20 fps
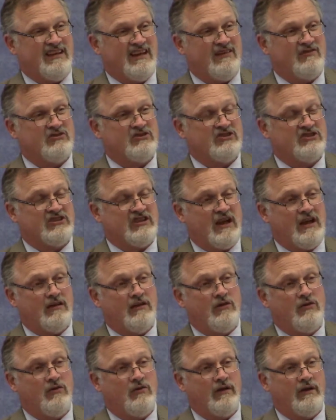how
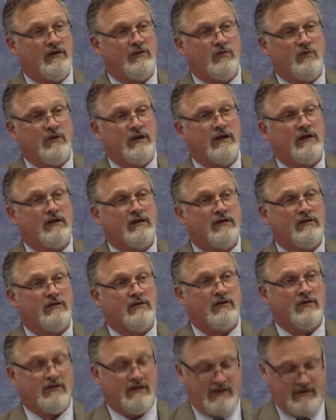shallow and weak
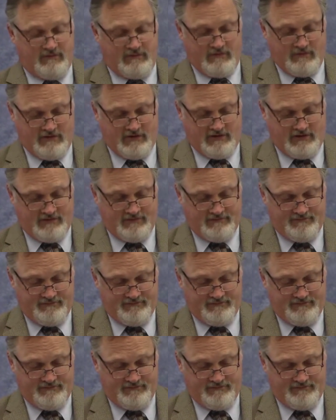their claims were.